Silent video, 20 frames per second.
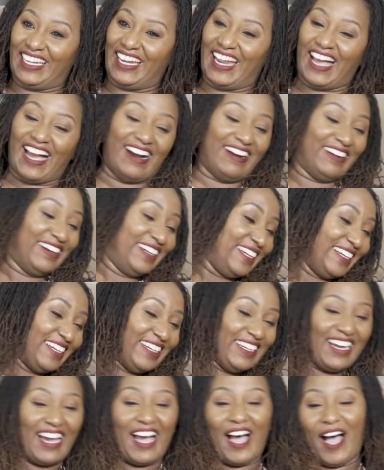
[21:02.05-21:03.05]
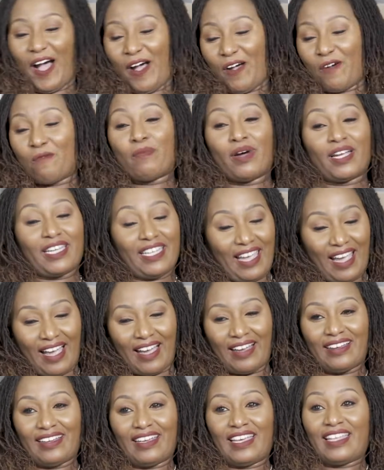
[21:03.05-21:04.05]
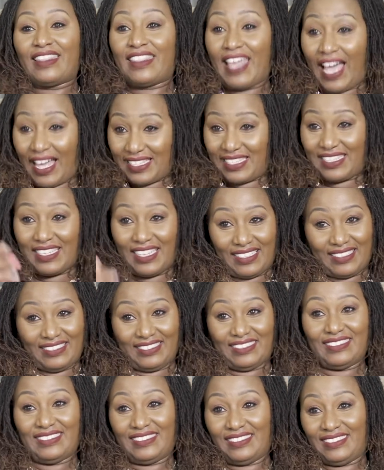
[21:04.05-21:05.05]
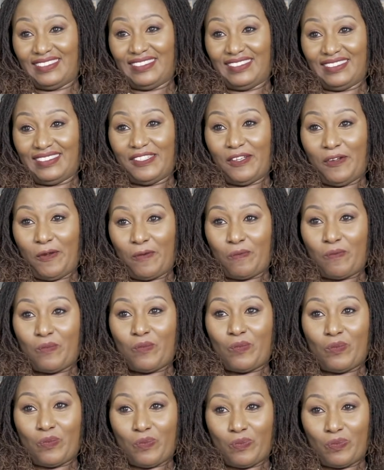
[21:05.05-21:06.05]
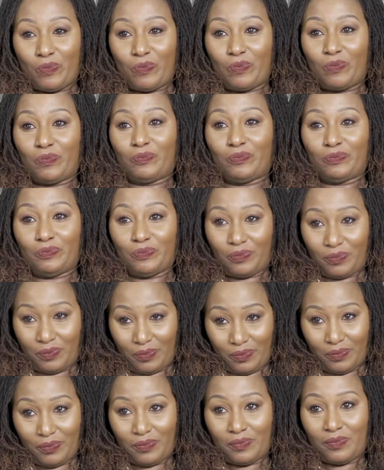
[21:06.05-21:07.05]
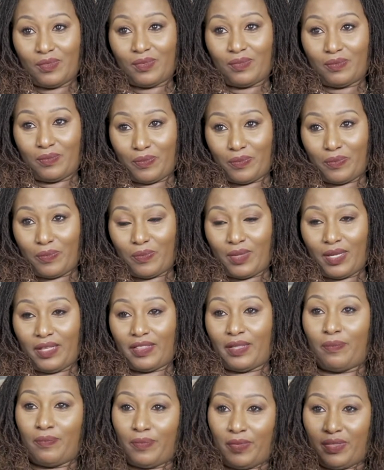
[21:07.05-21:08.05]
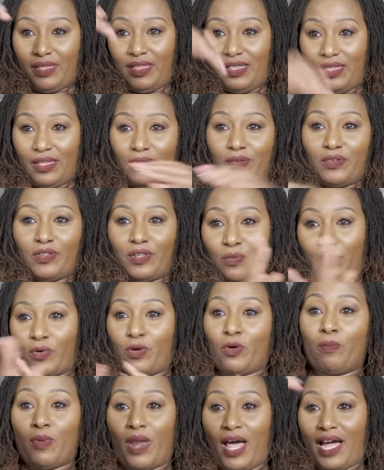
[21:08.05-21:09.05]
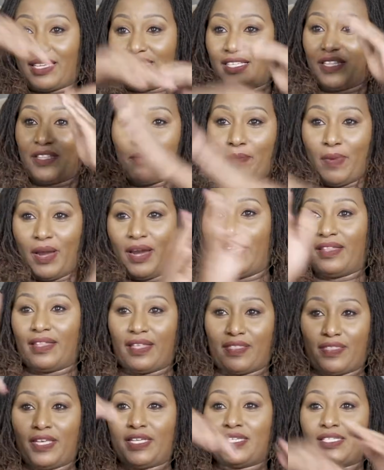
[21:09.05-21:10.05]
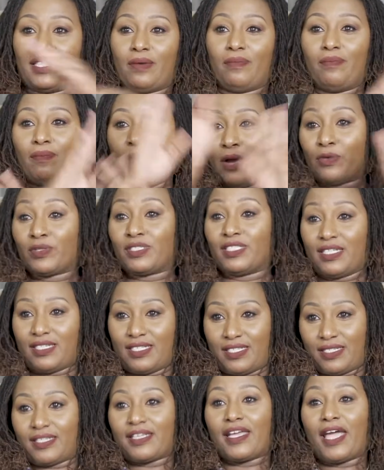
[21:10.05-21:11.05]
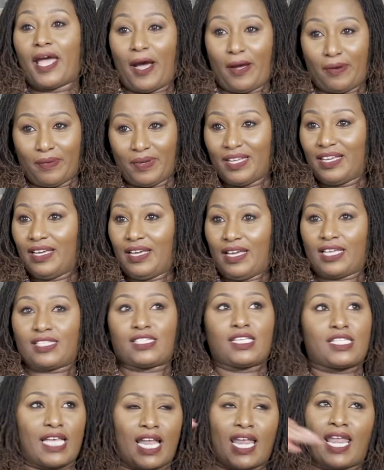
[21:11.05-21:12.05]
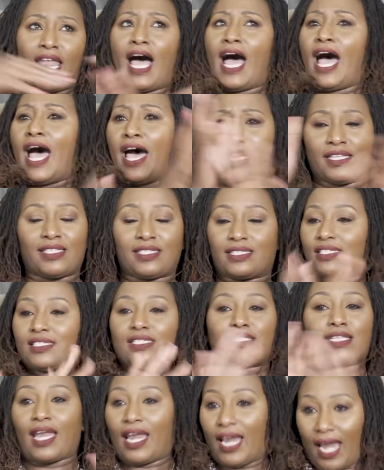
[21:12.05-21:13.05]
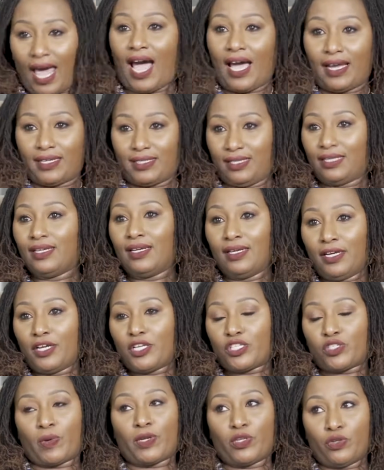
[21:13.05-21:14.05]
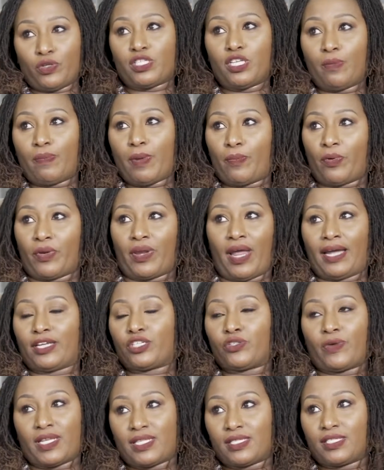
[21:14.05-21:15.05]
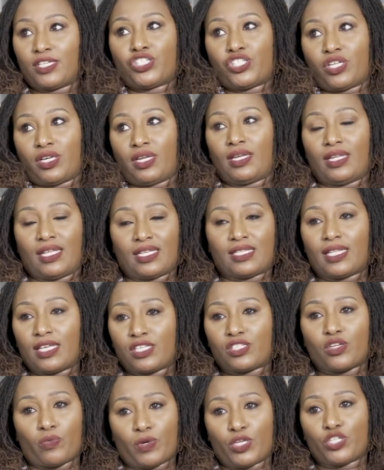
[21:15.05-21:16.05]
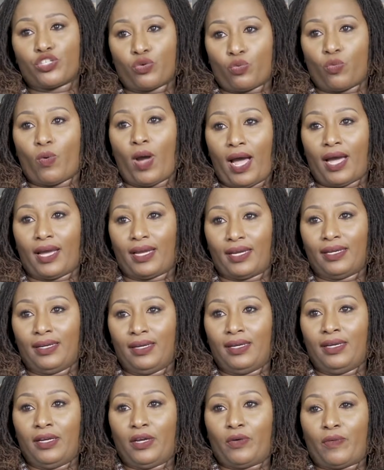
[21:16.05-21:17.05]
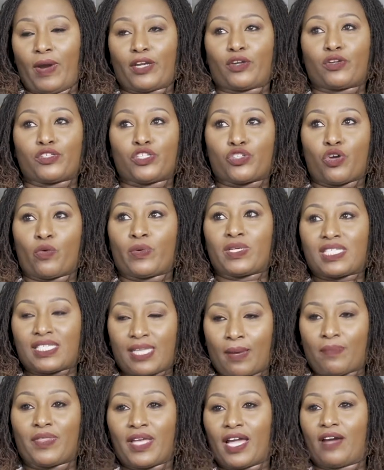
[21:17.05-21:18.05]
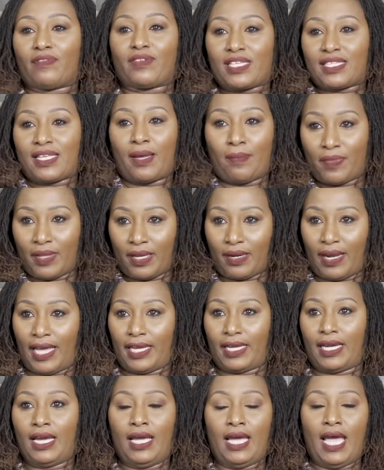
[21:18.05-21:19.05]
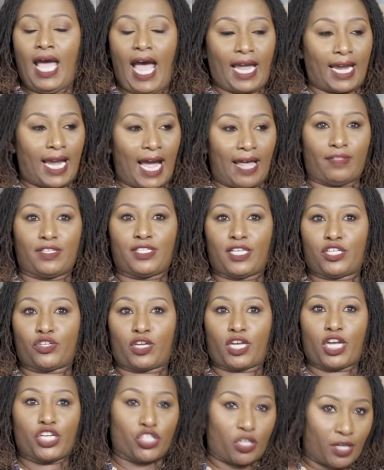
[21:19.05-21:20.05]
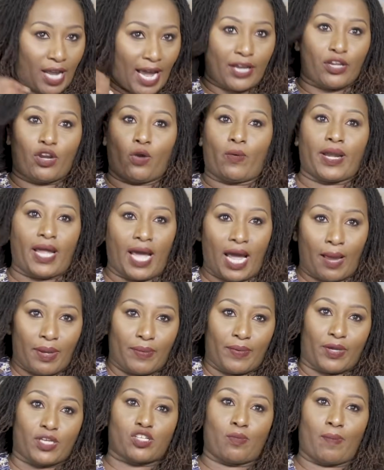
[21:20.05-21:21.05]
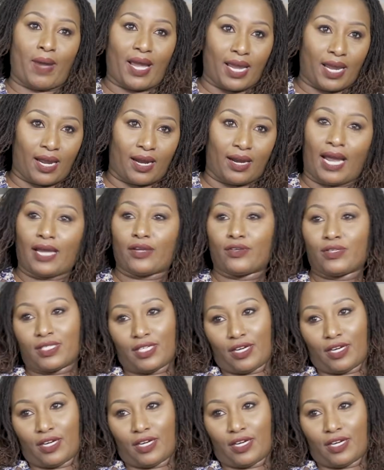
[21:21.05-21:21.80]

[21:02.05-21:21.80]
you know. Uh, but yeah, that's it. I'm understanding how the, the yeah, roadblocks, the, the, the things, just the mountains. Everything. Yeah, it's just a lot. It's just a lot. So when you see people now transitioning, there's a reason why, mm. right? Because it's always something after something. Like even, I got this education now, you don't want to hire me because of my hair. Are you